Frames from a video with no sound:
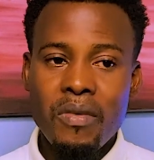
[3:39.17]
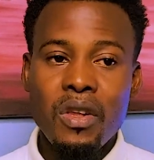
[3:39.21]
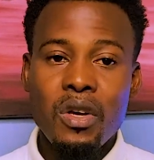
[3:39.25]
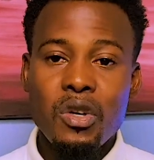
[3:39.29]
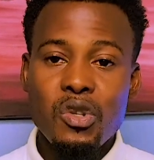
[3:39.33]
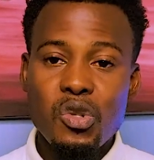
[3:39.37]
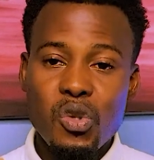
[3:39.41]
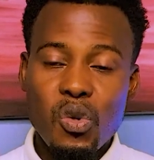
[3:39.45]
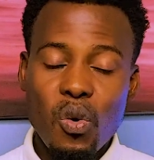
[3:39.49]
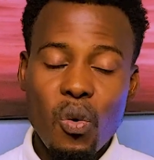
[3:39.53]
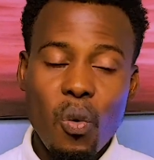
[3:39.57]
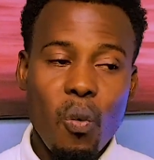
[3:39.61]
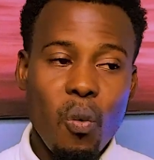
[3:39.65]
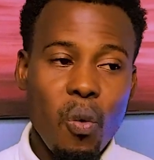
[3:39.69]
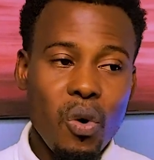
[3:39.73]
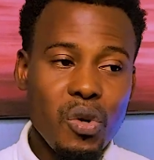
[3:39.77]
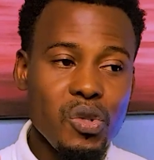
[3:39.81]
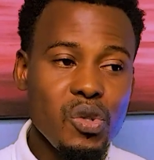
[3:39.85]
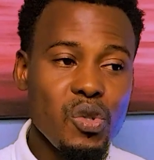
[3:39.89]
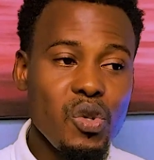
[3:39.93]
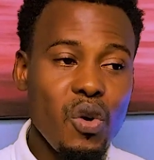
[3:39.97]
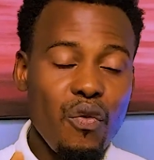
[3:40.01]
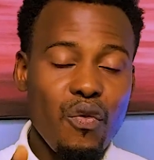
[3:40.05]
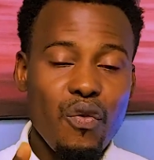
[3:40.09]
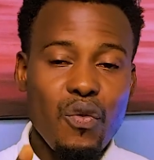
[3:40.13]
So
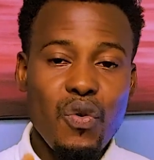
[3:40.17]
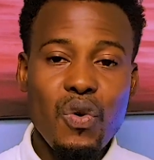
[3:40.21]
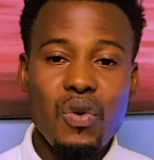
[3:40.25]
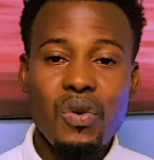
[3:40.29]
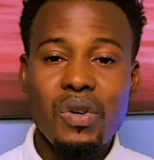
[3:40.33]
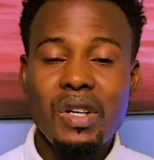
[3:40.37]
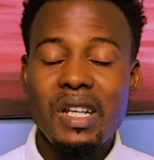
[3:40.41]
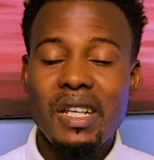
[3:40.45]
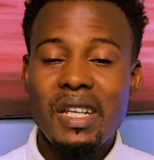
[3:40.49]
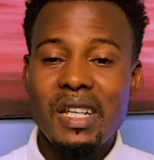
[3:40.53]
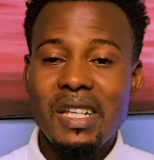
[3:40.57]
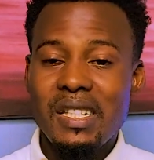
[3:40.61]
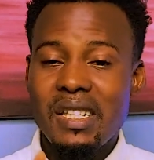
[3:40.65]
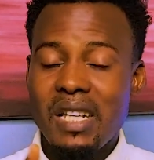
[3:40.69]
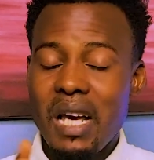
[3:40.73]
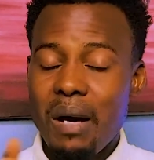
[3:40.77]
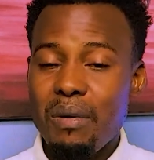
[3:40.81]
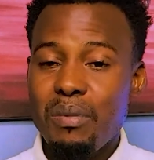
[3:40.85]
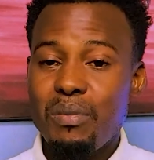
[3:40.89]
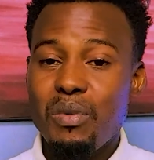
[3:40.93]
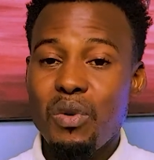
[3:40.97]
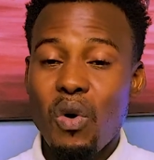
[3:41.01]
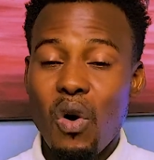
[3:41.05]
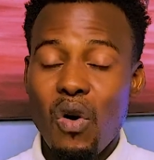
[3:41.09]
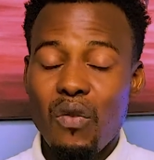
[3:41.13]
once your phone is
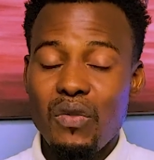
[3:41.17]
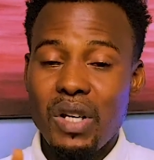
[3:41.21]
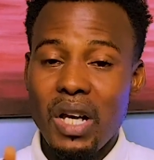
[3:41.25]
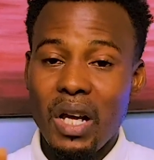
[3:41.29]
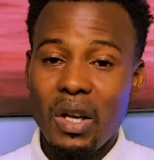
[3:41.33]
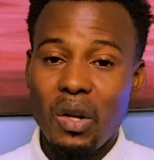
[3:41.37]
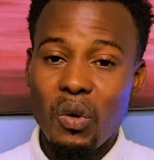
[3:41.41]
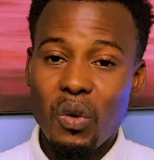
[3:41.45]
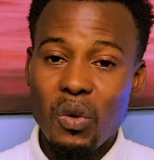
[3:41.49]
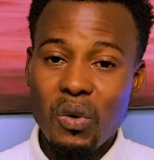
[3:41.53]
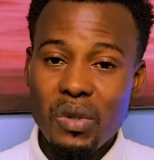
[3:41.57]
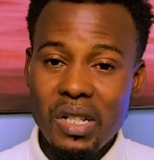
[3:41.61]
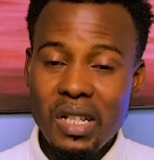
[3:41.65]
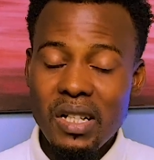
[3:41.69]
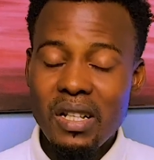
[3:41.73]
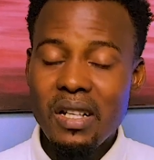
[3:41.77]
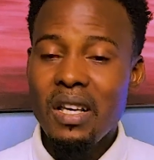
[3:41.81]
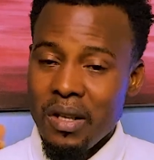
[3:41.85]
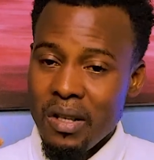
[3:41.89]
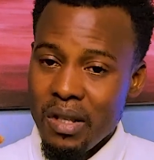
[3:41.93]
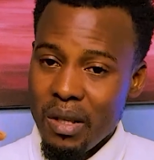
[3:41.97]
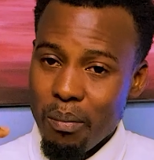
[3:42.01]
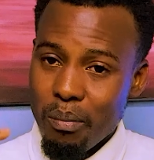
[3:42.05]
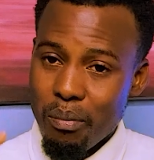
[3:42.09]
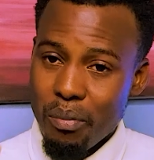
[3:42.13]
capable of downloading
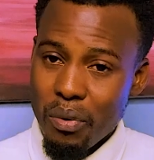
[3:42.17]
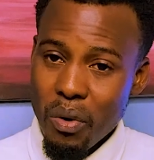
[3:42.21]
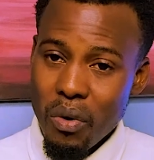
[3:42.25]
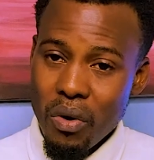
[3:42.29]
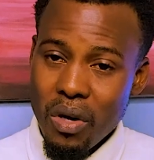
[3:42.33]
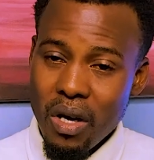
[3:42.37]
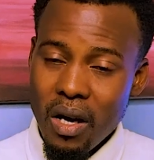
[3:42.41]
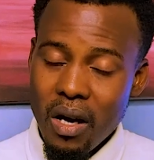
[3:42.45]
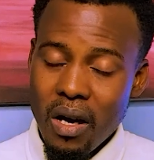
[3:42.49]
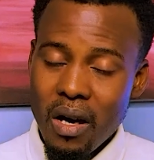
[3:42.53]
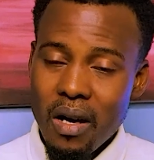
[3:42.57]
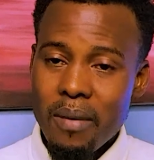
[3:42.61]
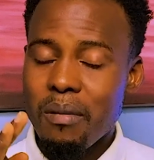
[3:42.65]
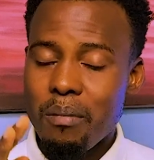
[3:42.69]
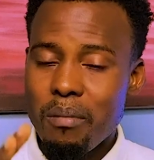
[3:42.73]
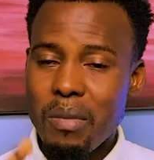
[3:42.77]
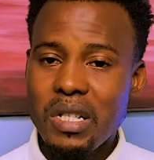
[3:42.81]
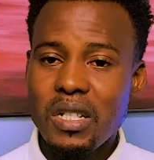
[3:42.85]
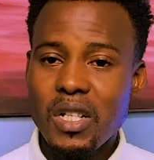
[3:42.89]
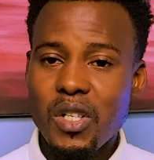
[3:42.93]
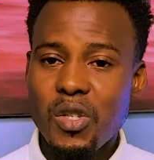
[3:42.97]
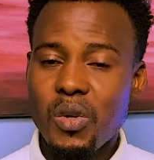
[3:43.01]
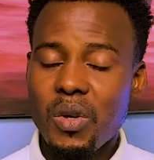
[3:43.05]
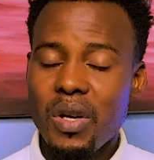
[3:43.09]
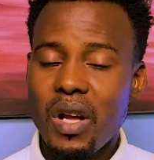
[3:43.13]
the broker
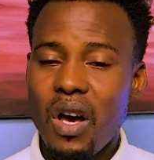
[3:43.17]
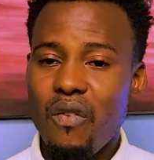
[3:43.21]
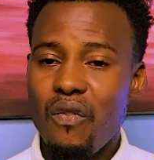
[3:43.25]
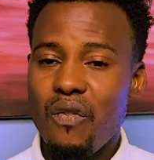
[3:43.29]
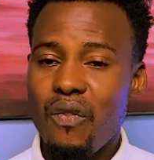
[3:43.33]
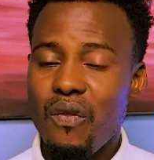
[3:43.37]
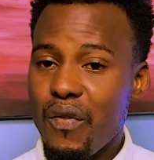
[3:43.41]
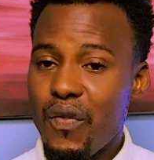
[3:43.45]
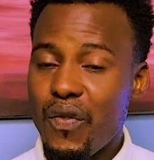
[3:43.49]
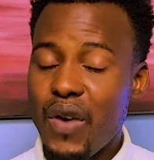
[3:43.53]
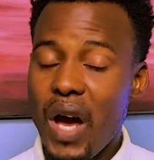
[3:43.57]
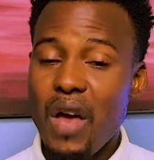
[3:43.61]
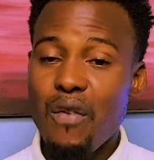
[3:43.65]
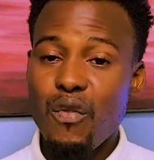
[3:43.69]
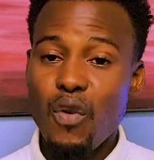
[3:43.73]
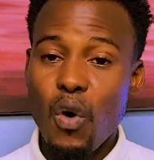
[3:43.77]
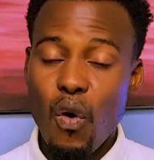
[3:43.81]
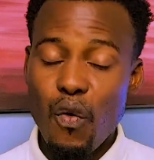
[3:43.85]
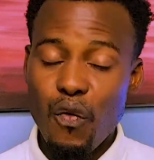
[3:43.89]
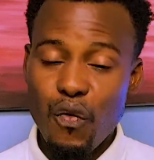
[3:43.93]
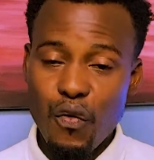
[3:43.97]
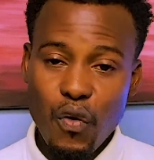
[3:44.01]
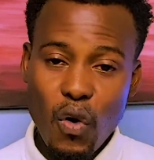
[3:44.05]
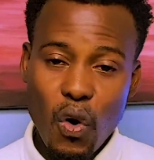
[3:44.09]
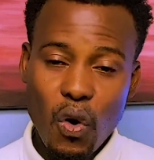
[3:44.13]
MetaTrader 5 or
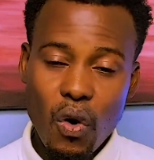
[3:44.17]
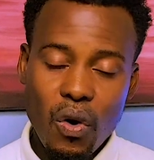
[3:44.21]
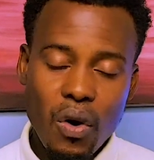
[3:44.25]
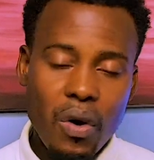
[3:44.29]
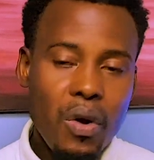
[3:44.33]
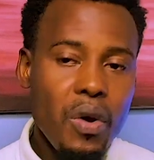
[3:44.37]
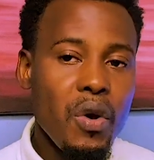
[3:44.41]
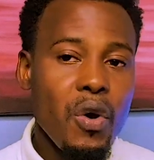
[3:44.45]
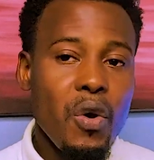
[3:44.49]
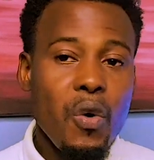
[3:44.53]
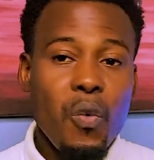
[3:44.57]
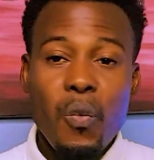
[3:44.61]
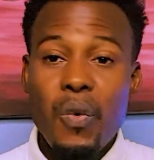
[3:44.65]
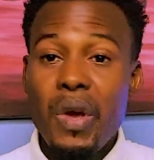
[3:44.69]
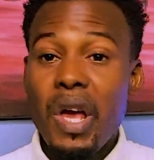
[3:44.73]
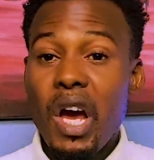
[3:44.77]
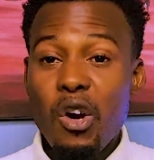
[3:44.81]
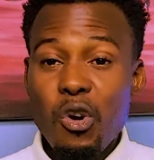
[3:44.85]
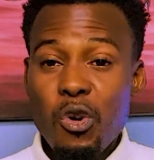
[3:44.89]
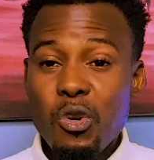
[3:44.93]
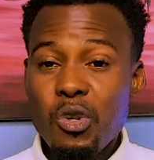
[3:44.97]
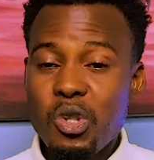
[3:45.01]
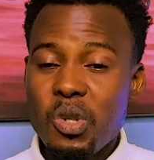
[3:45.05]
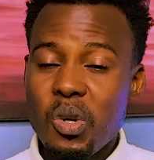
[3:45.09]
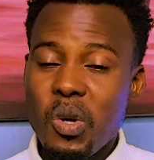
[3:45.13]
4, we are
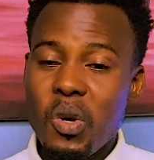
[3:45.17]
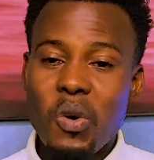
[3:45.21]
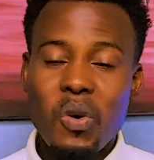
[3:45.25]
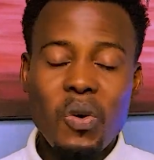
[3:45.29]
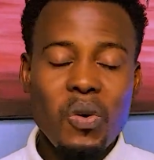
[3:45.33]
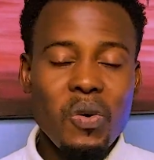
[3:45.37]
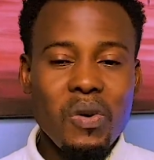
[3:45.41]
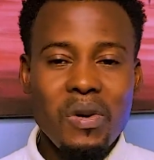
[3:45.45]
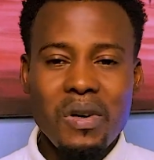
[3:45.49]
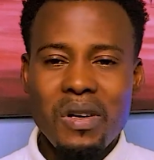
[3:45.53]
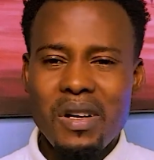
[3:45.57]
good to go.